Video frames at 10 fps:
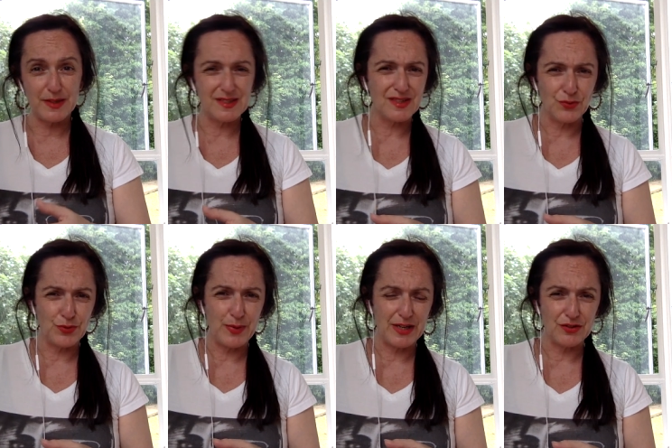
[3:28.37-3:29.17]
but is still
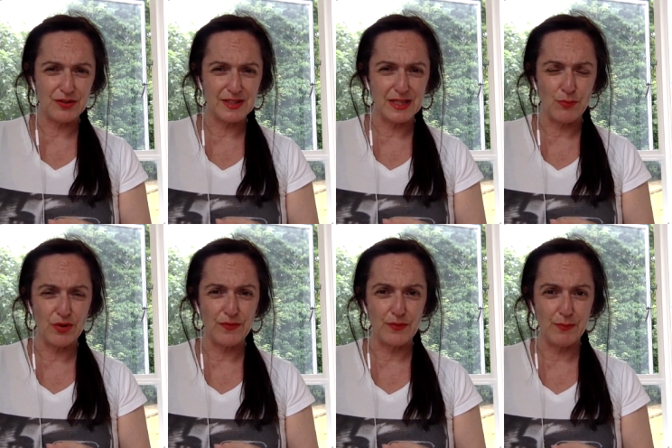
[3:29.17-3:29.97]
dependent on
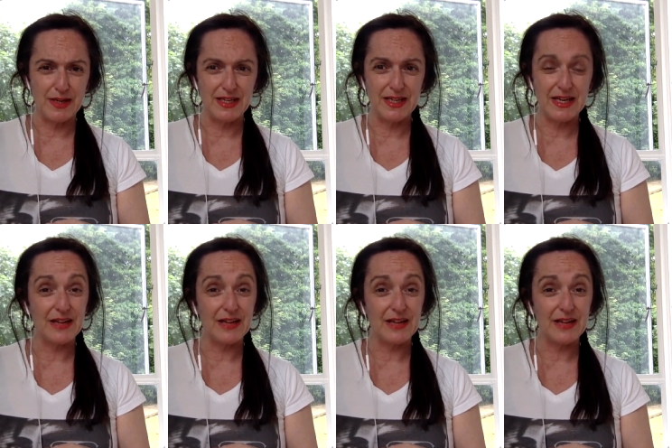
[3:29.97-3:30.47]
someone for money,